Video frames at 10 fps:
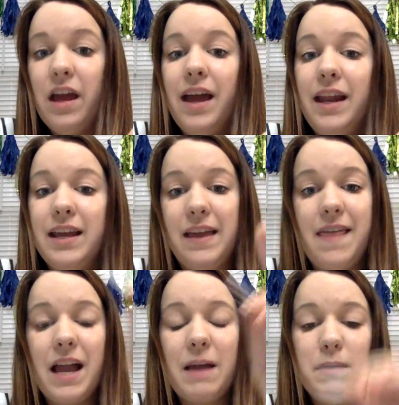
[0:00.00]
And again,
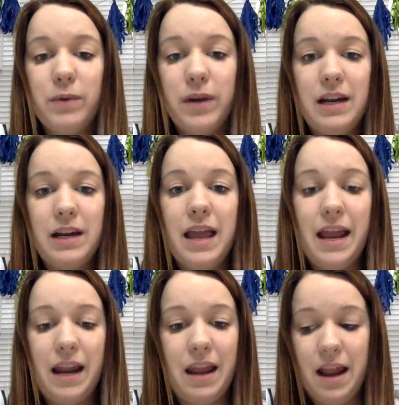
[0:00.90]
that can be written
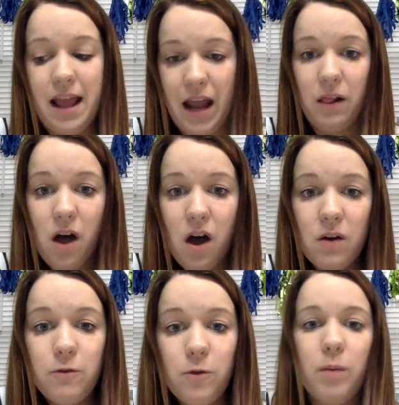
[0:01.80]
in an
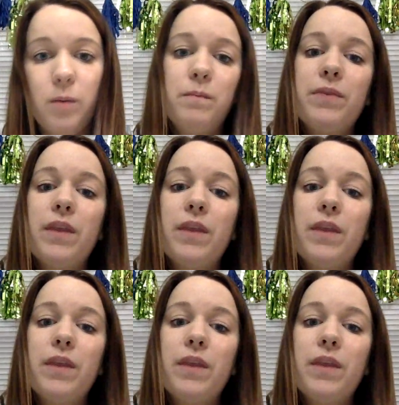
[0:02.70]
analog form.